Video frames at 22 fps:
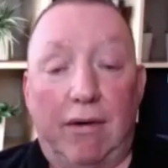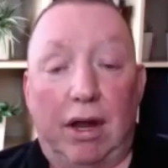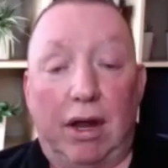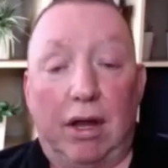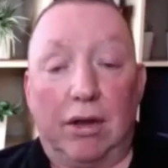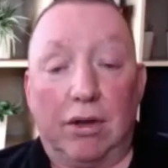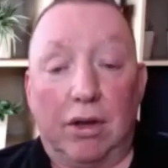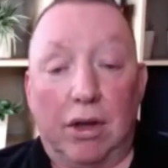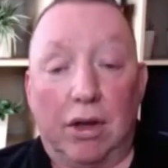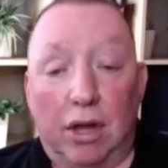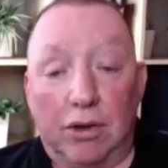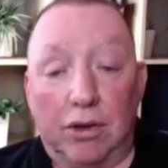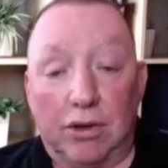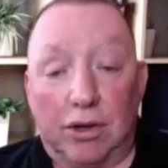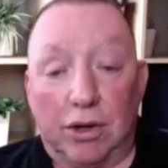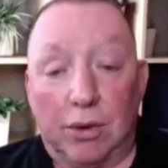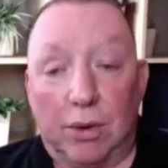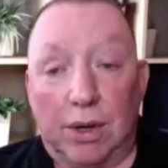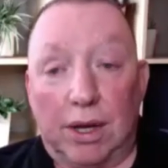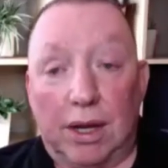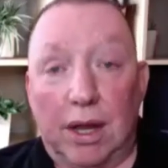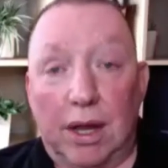on on
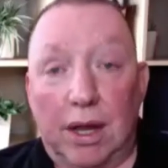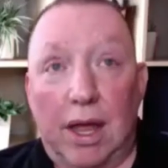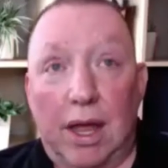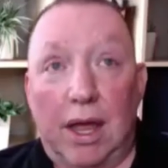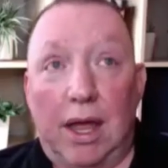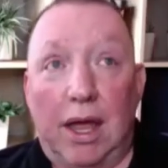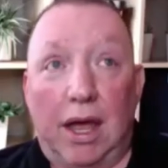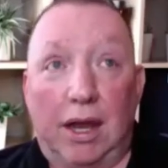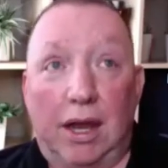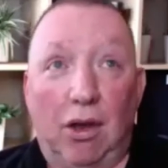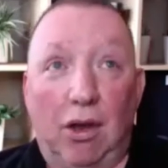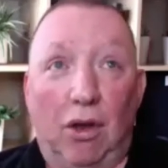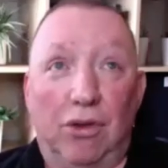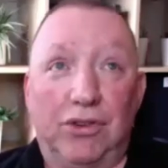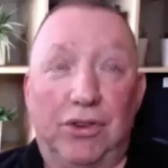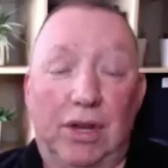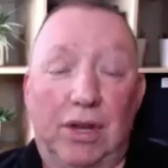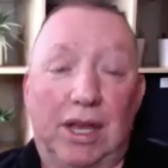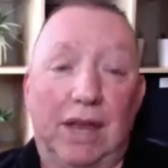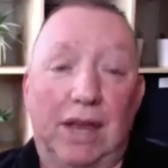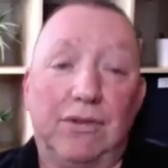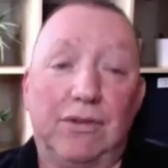doing it and it
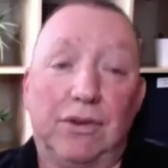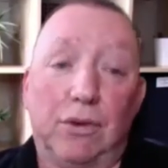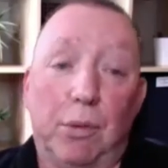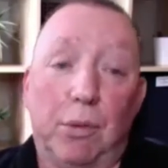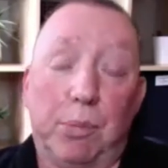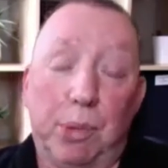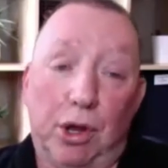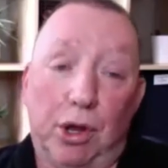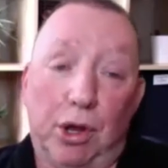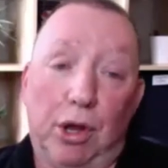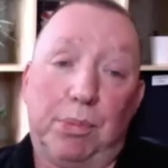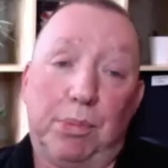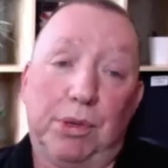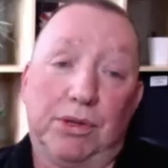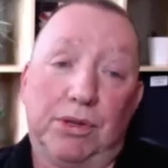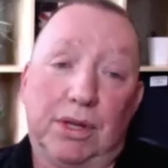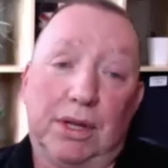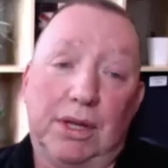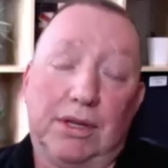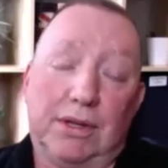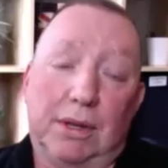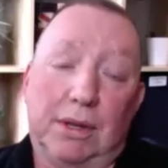also gives you a purpose
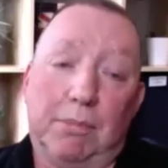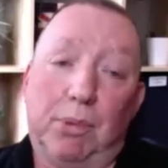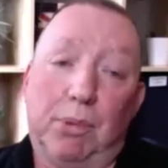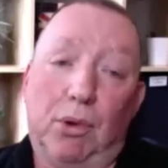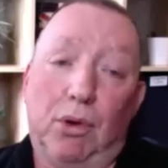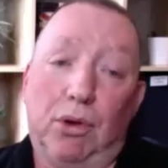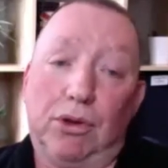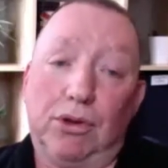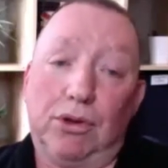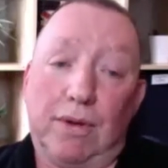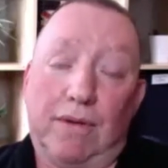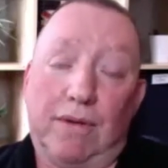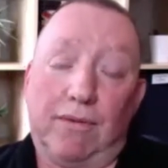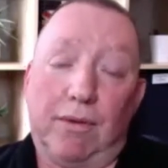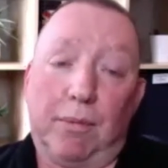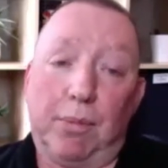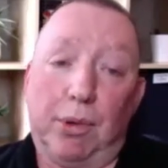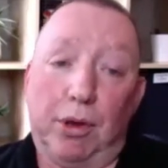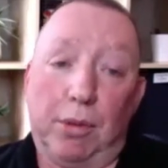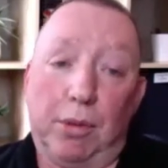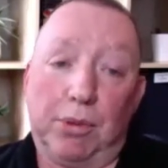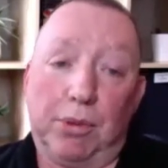and it's important to have a
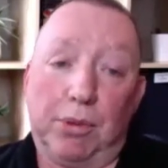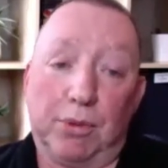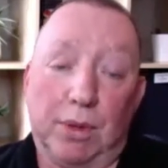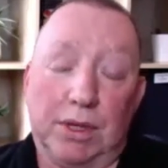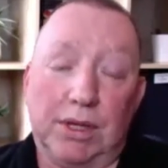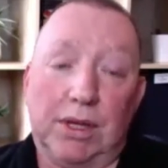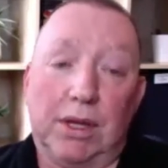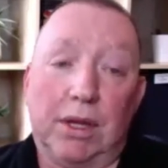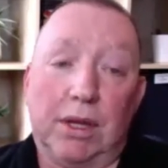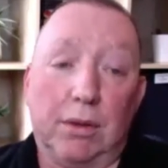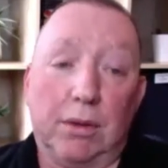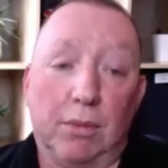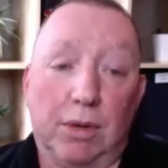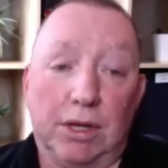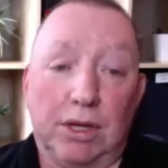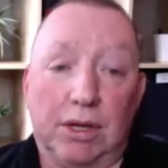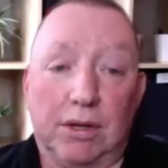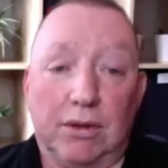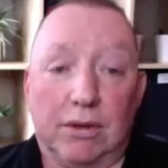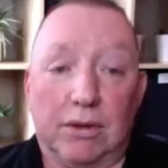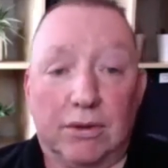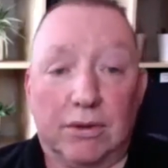purpose when you when
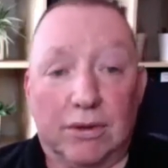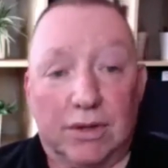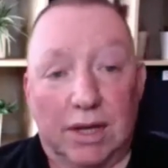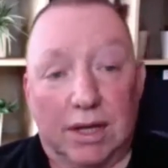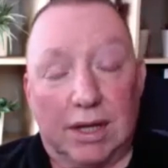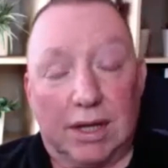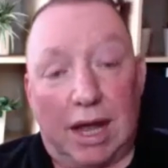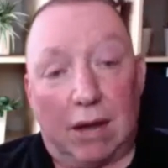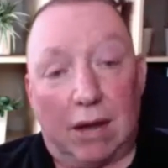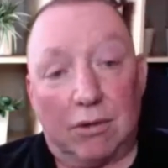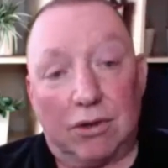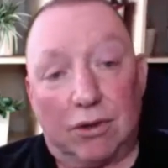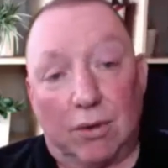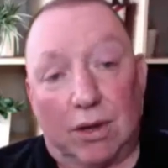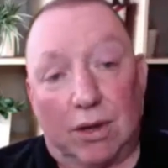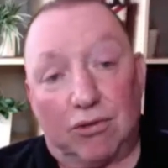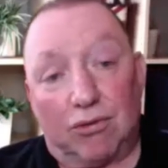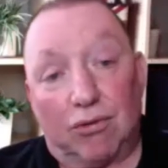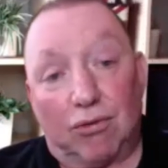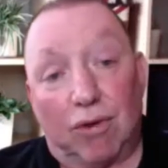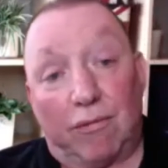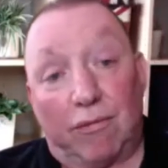you sit down to
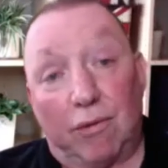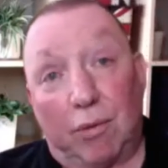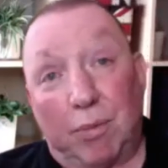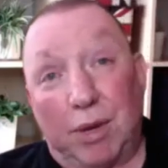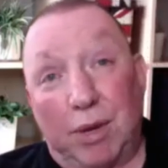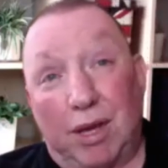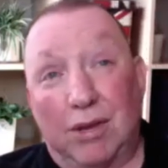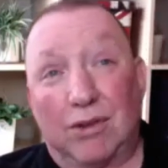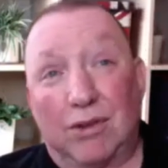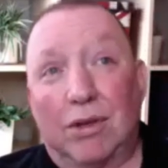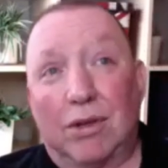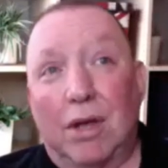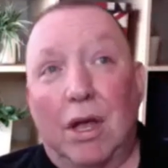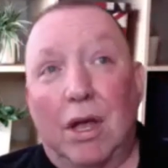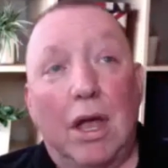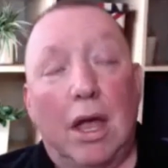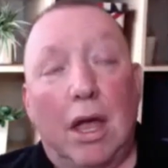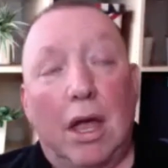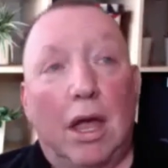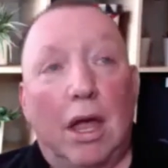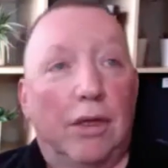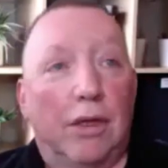astral travel because
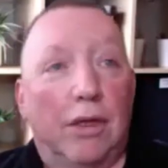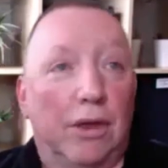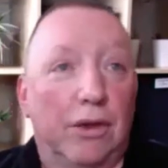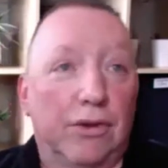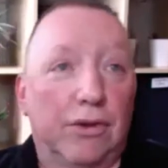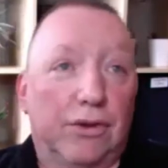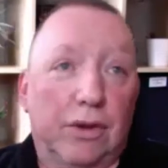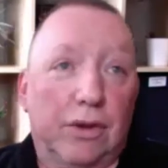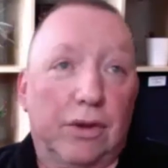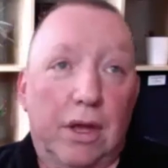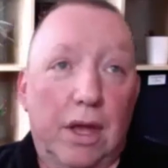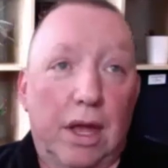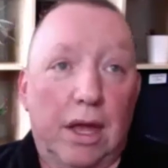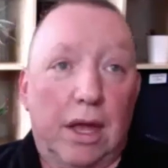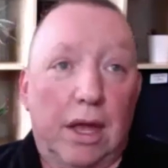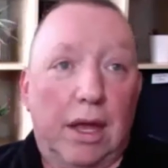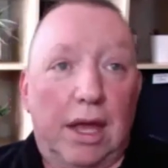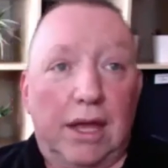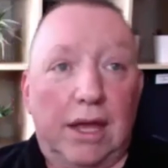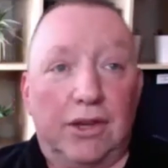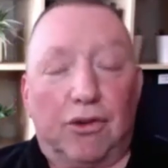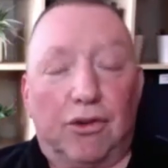there's
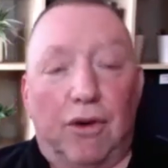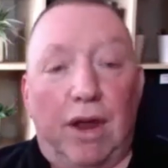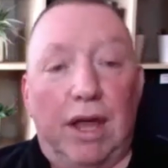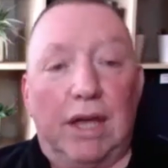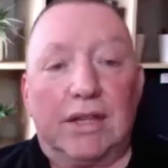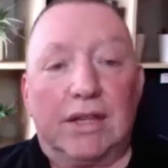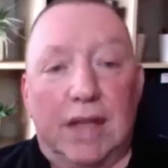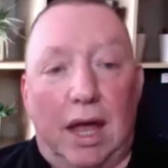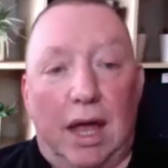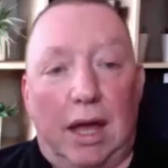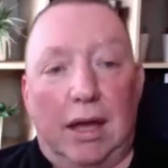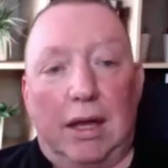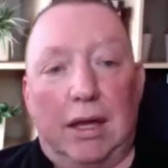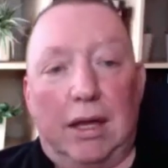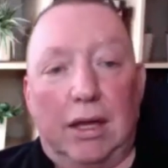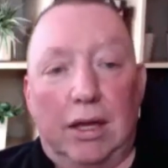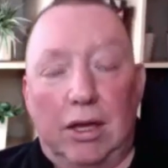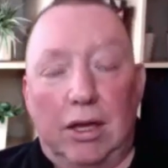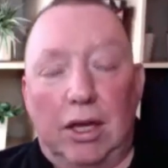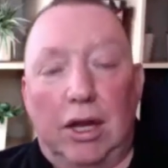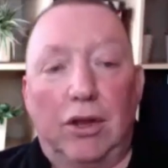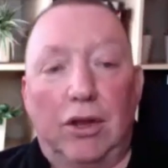it's great it's like
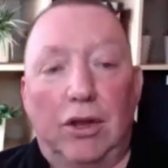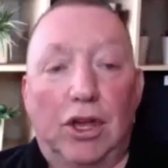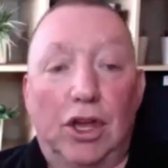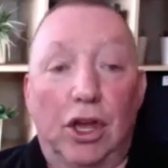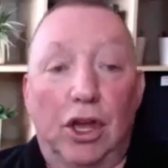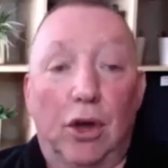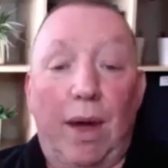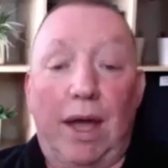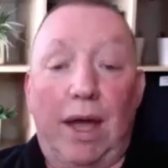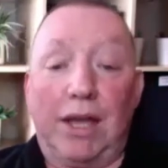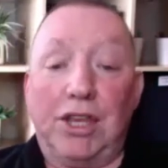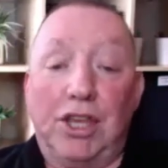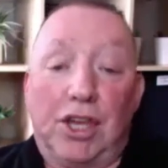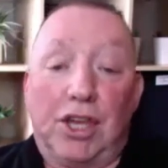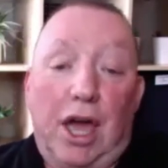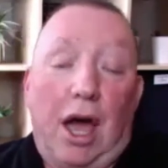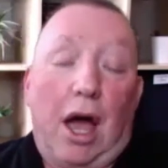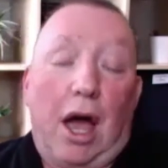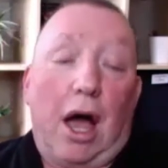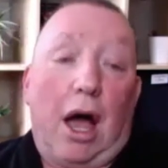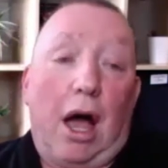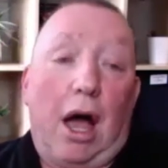you know you could go out in your
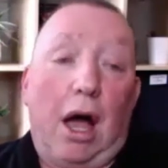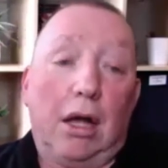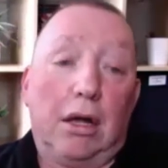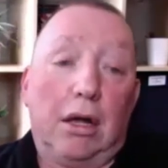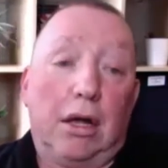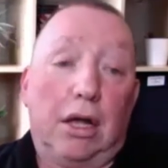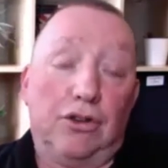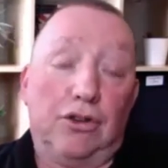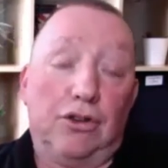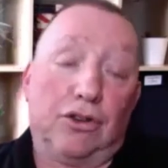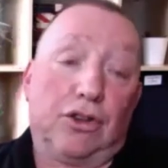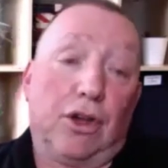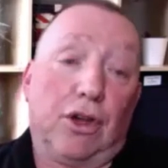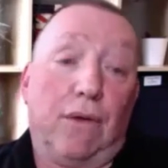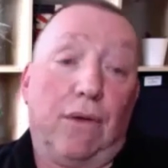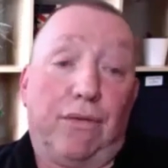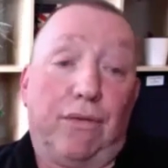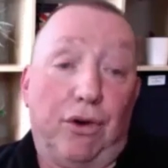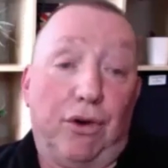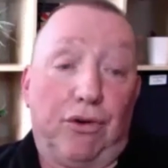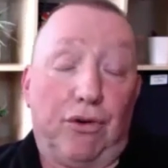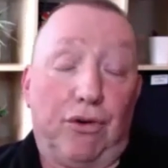car and just go
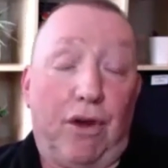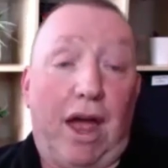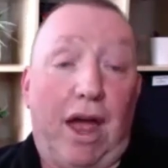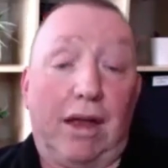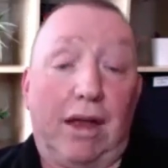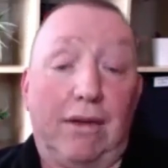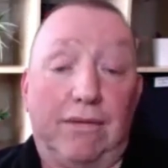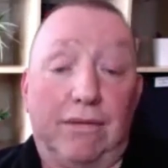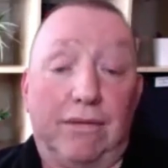for a drive